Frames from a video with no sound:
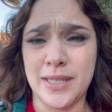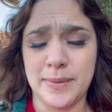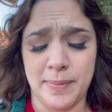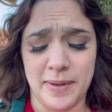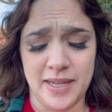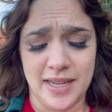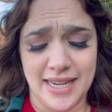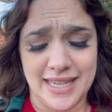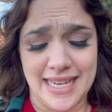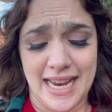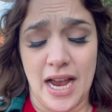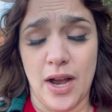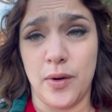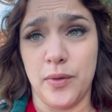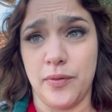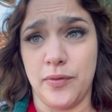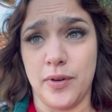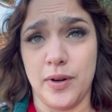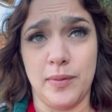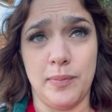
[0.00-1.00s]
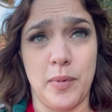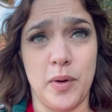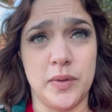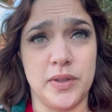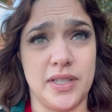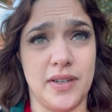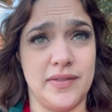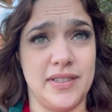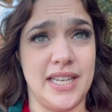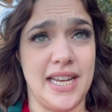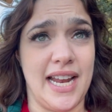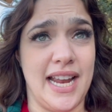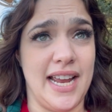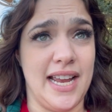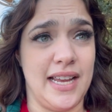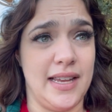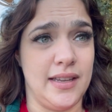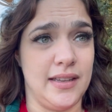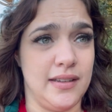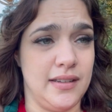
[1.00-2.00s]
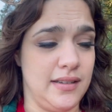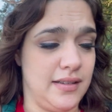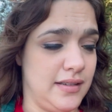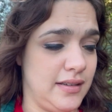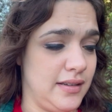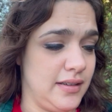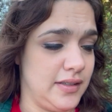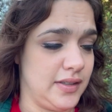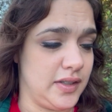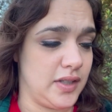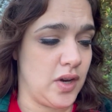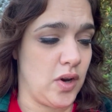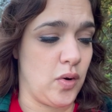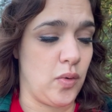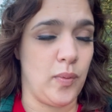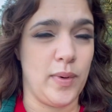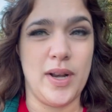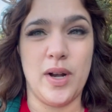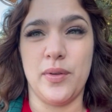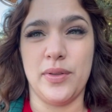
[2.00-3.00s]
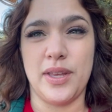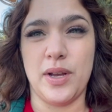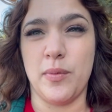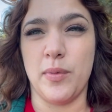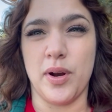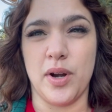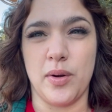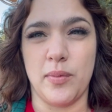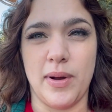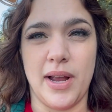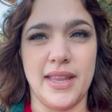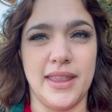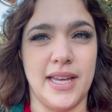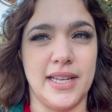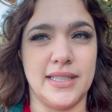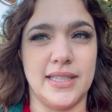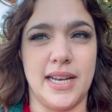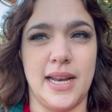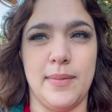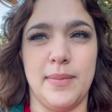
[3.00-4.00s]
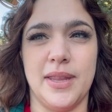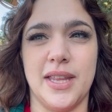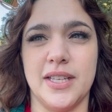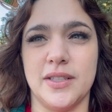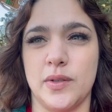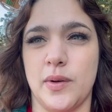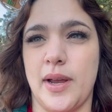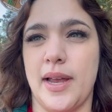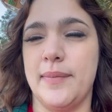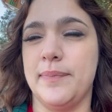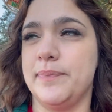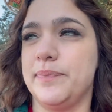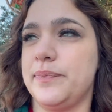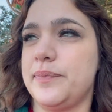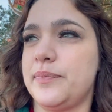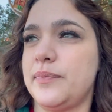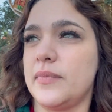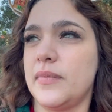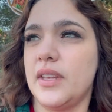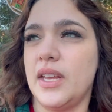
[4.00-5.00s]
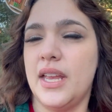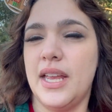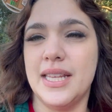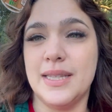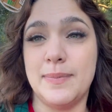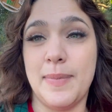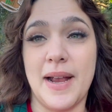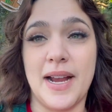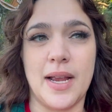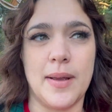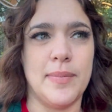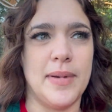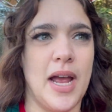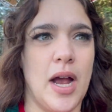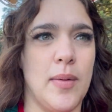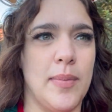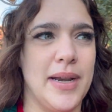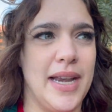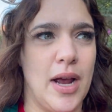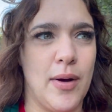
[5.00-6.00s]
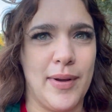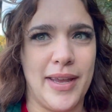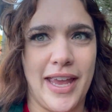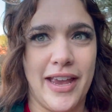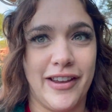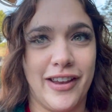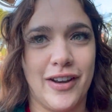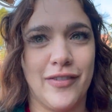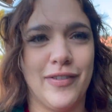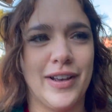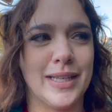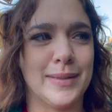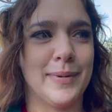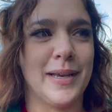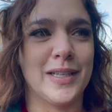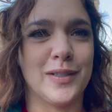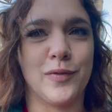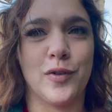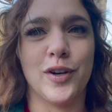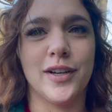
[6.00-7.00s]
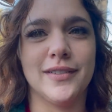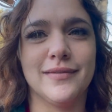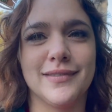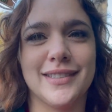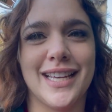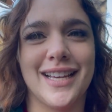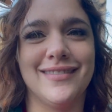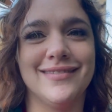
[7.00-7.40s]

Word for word: been down for most of today, so we don't think we're gonna ride that today, it's, but that's okay. it's back up now, but now we can't get a fast pass for it. So,